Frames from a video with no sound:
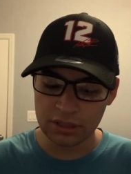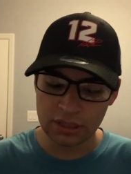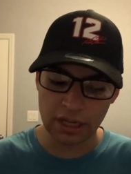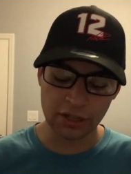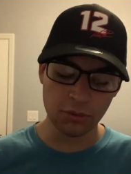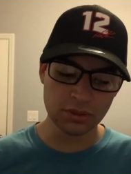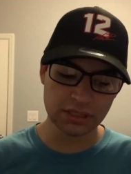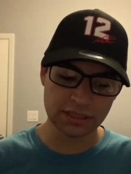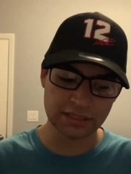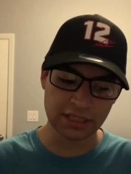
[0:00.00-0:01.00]
I know it was
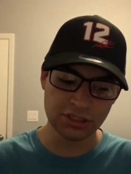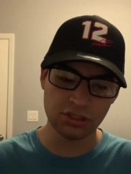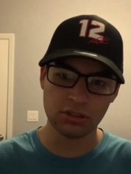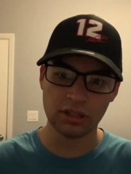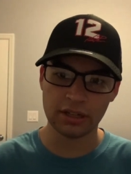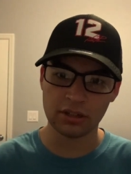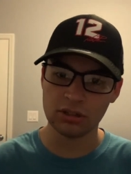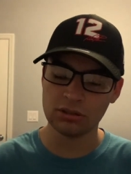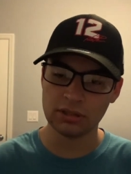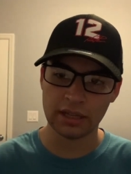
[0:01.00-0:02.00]
intentional, like,
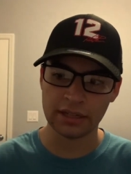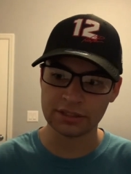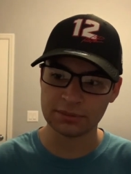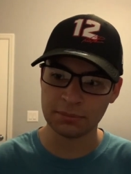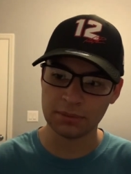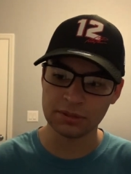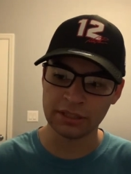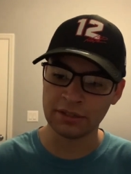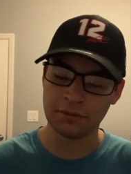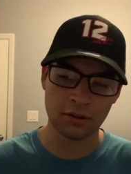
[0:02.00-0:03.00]
oh, like, Bubba
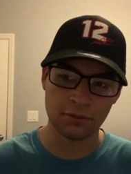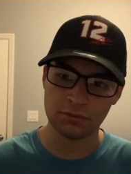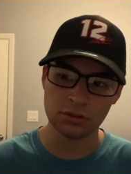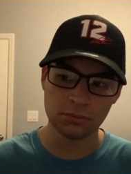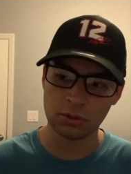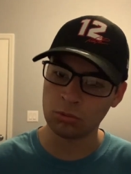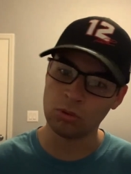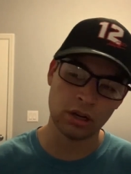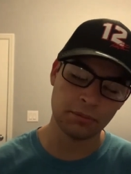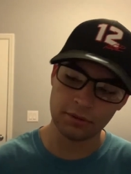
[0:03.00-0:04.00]
didn't give enough room or
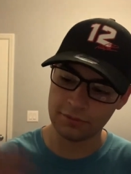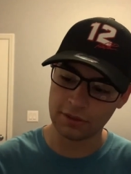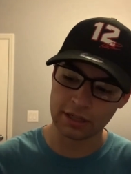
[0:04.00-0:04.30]
whatever the fuck